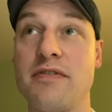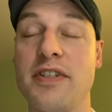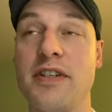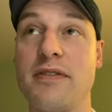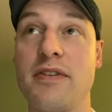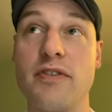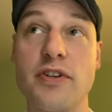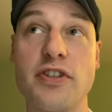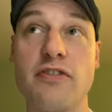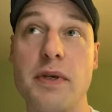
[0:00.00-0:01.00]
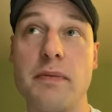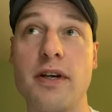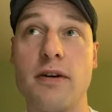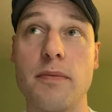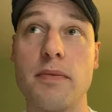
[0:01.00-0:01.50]
you know, the version of
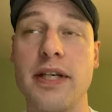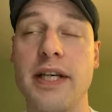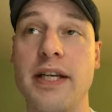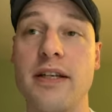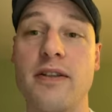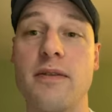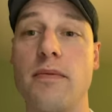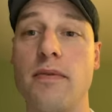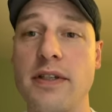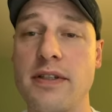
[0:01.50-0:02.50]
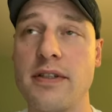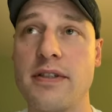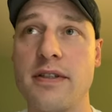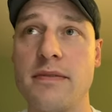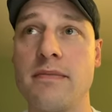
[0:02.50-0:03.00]
BBR we're playing, the point
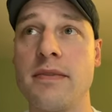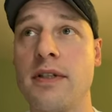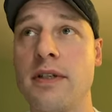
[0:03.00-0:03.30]
system,